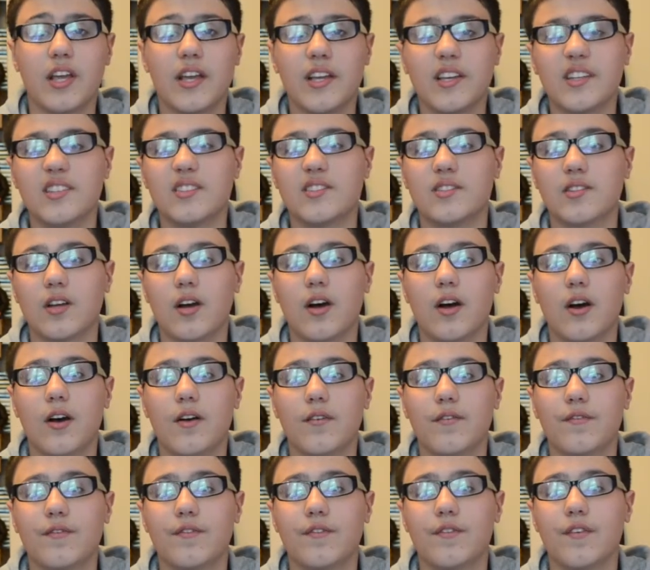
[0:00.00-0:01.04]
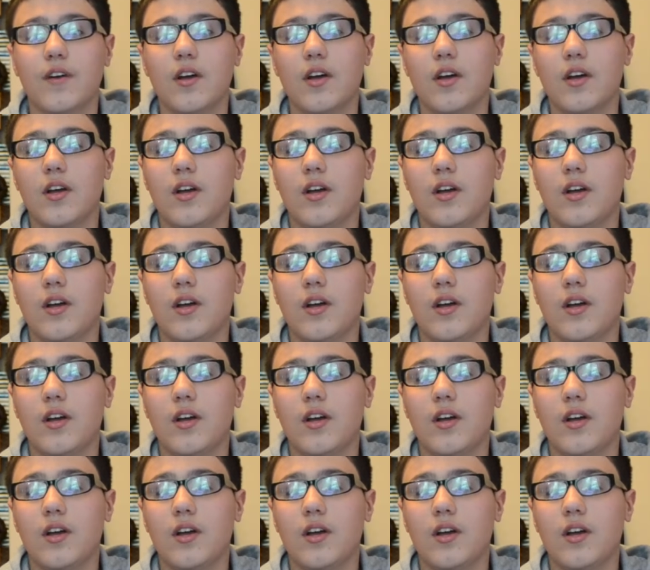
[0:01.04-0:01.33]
Is of